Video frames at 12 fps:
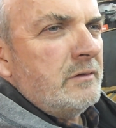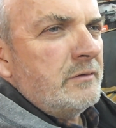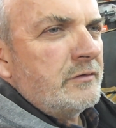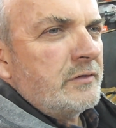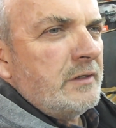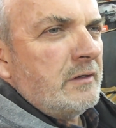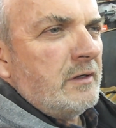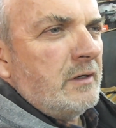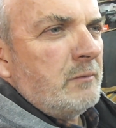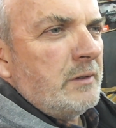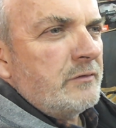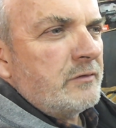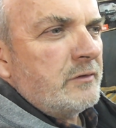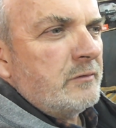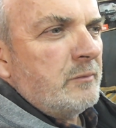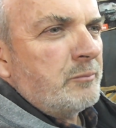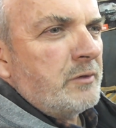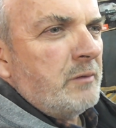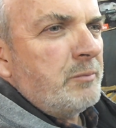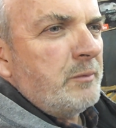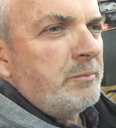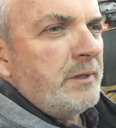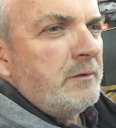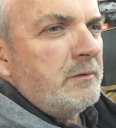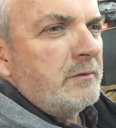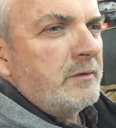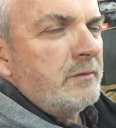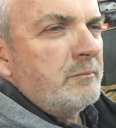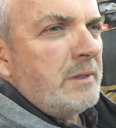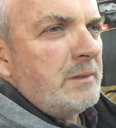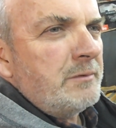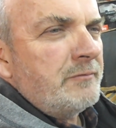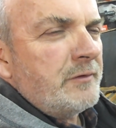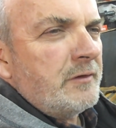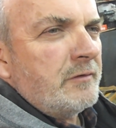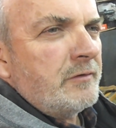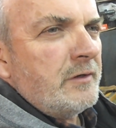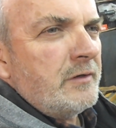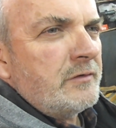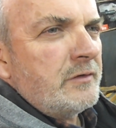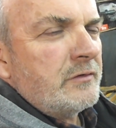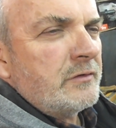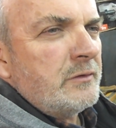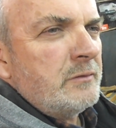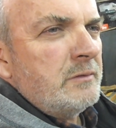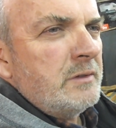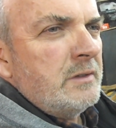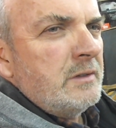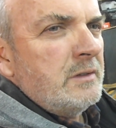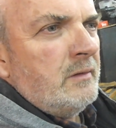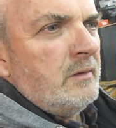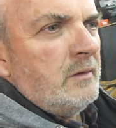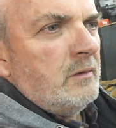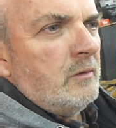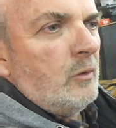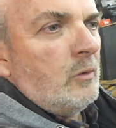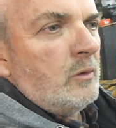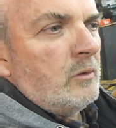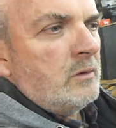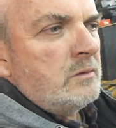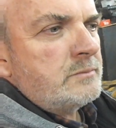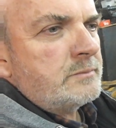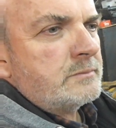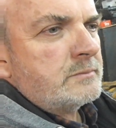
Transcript: until I want to do a proper build, maybe for the 32, or